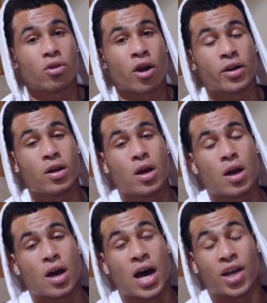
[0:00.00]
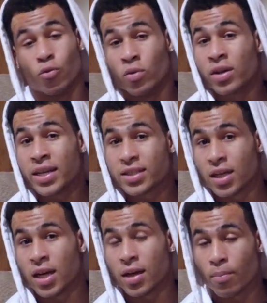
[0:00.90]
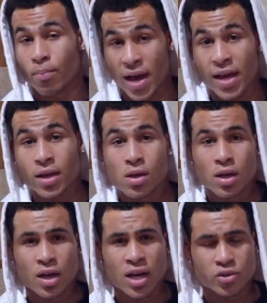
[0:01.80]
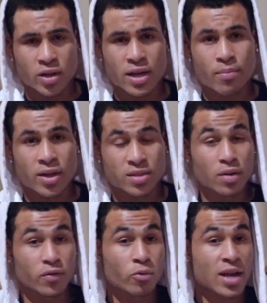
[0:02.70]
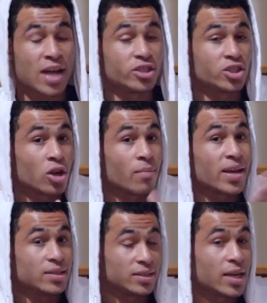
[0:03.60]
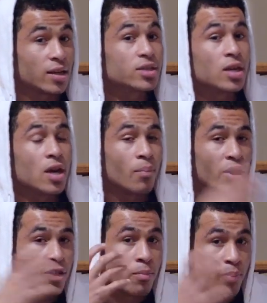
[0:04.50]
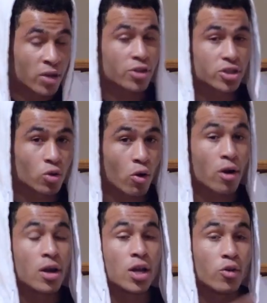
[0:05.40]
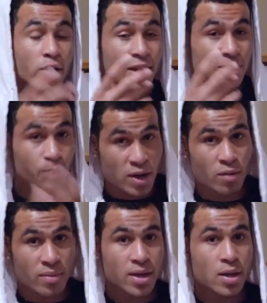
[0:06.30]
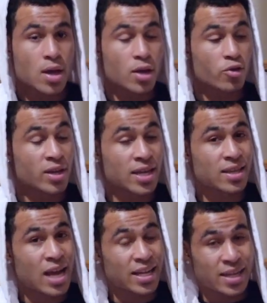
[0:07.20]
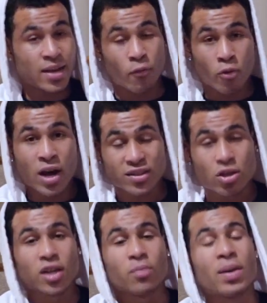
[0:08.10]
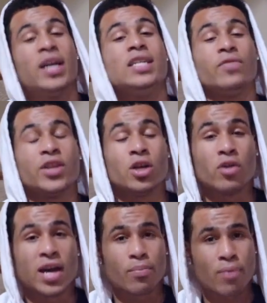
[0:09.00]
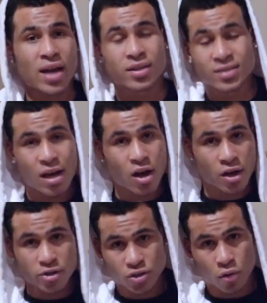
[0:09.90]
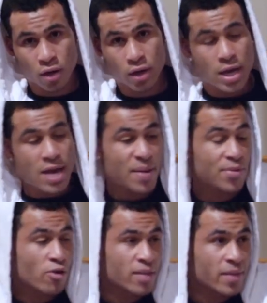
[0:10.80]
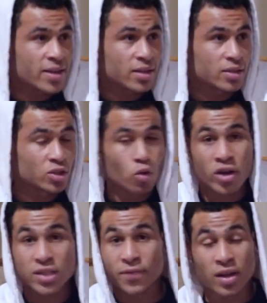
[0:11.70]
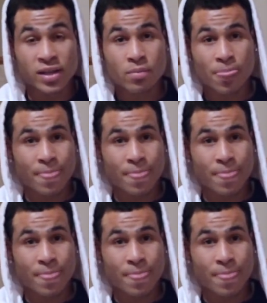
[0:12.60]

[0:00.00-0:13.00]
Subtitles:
card. You will need to pay $29 a month if you want to actually start making sales, but you can build your store, you can experiment, you can get the idea of what I talked about in this video and practice that on your store. Maybe you already made a store and it's failing,